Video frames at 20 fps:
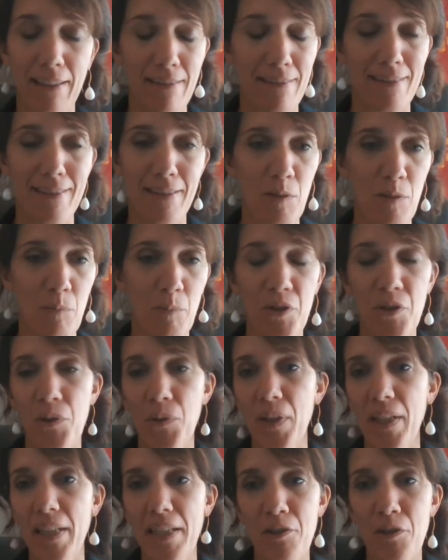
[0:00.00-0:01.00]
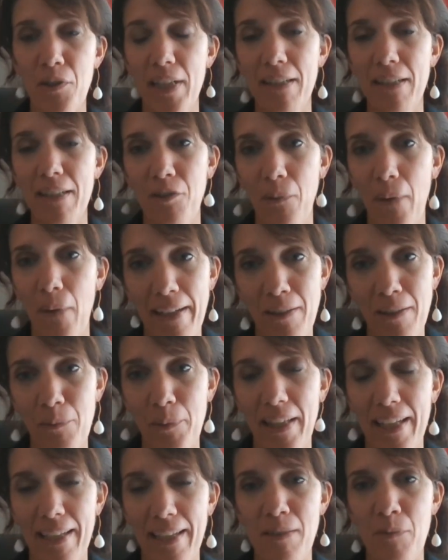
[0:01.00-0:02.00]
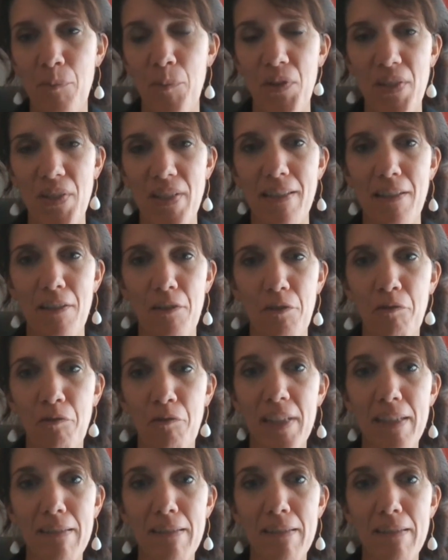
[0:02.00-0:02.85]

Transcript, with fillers: Get this opportunity to interact with experts in your